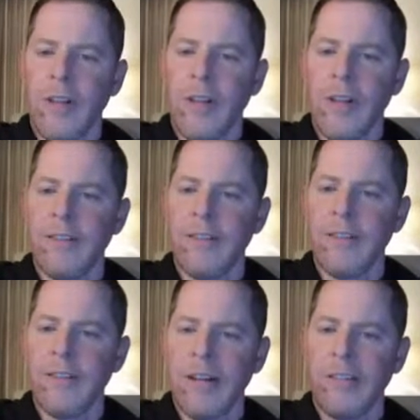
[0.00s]

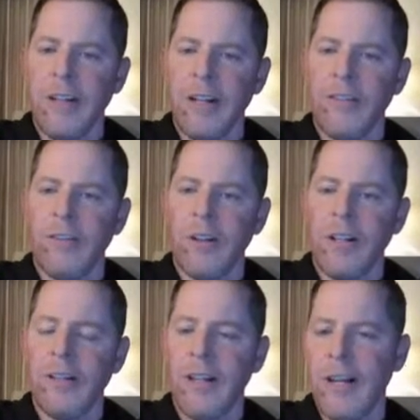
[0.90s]
noticed vaccinated, so
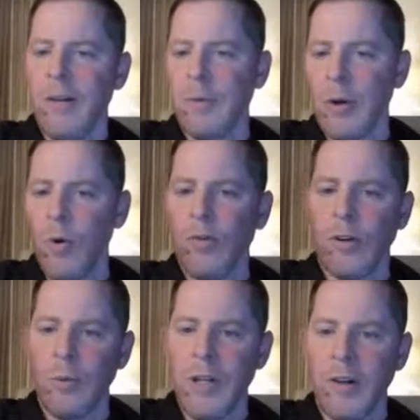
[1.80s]
let him go
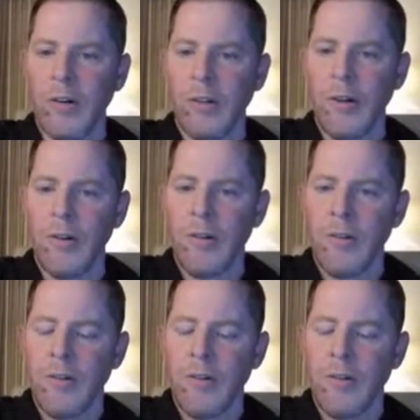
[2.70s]
over a week earlier?